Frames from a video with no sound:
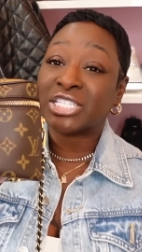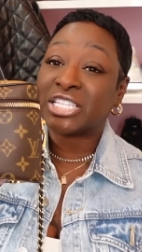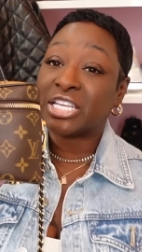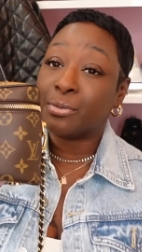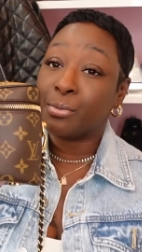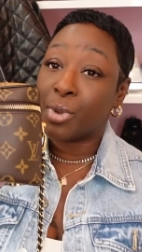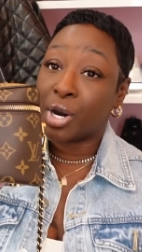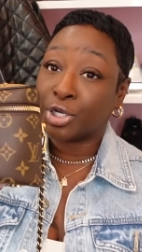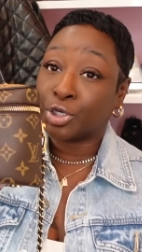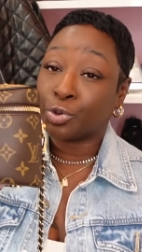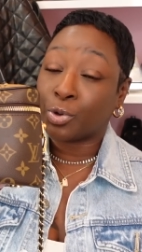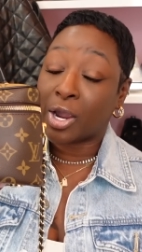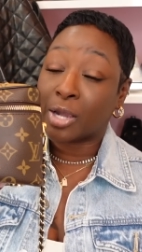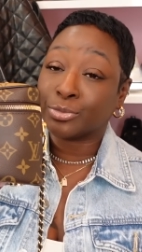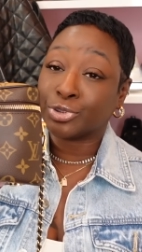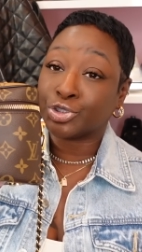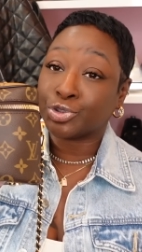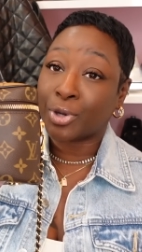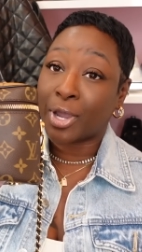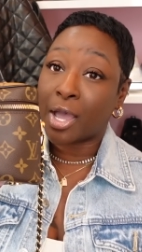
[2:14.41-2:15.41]
the monogram
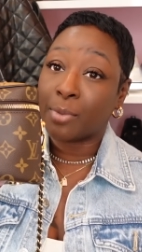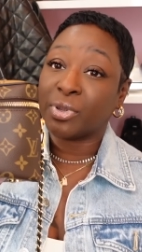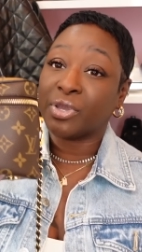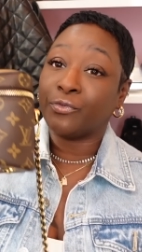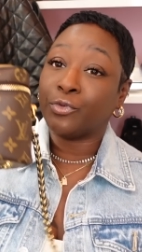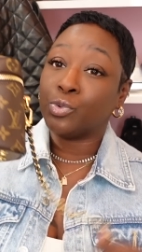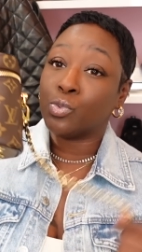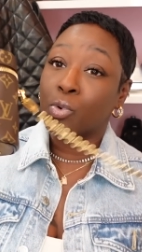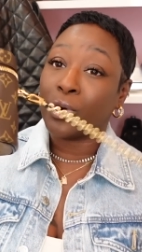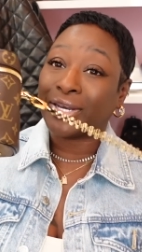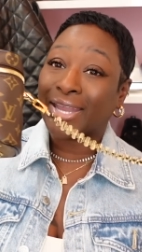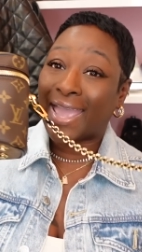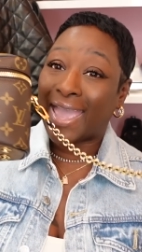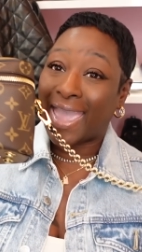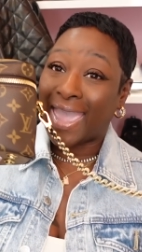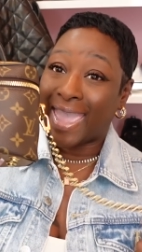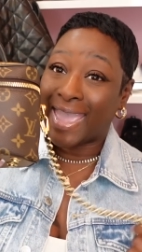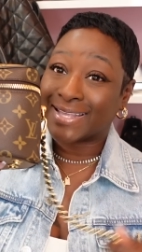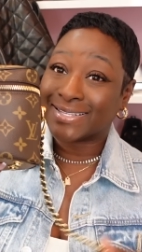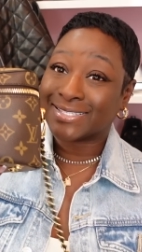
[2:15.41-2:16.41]
strap if you want
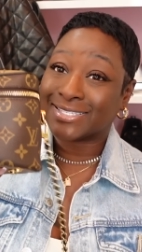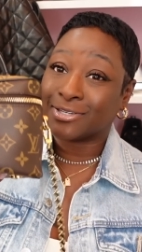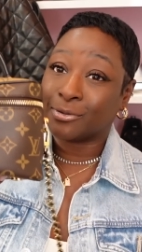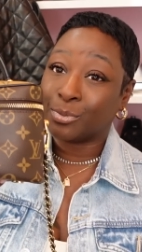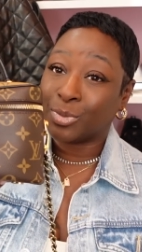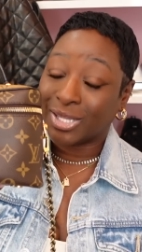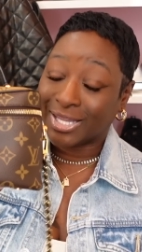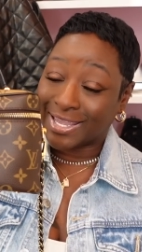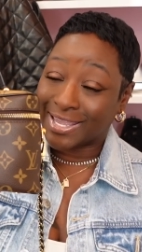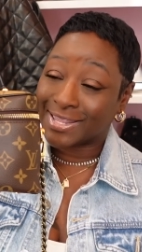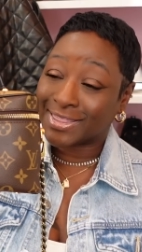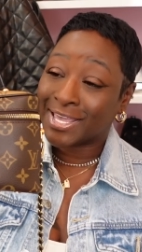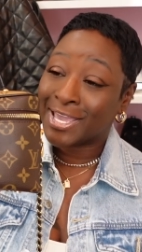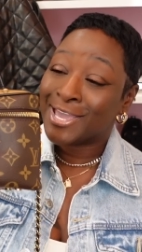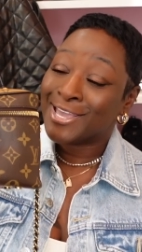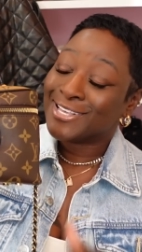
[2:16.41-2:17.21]
to add some length.